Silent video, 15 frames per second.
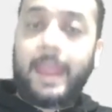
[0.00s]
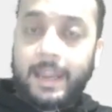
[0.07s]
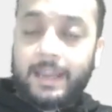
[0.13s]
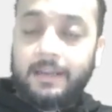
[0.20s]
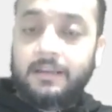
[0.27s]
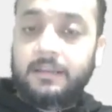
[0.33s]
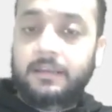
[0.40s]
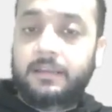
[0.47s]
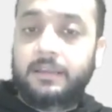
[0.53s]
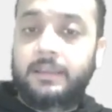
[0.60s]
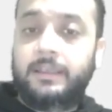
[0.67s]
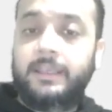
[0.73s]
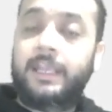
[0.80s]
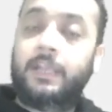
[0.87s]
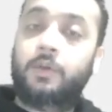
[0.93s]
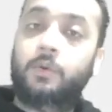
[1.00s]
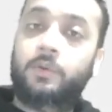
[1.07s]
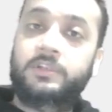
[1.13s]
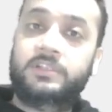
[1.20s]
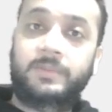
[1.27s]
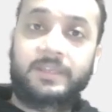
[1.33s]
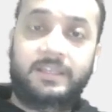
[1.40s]
and 1
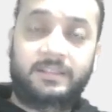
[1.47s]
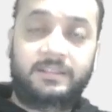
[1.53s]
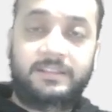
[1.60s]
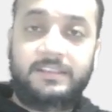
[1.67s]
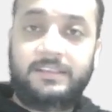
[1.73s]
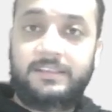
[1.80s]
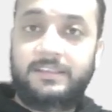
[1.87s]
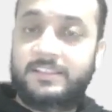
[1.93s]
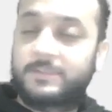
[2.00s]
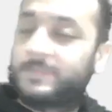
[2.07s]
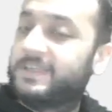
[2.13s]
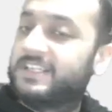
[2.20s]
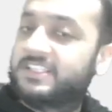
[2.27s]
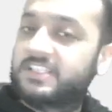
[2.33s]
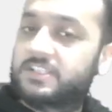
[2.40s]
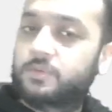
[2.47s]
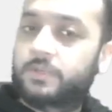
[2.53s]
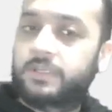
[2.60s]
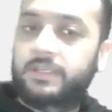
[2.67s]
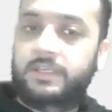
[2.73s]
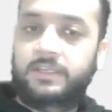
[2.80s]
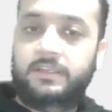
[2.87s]
collision mein kitni speed change ho
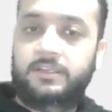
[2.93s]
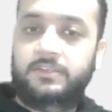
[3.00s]
rahi hai.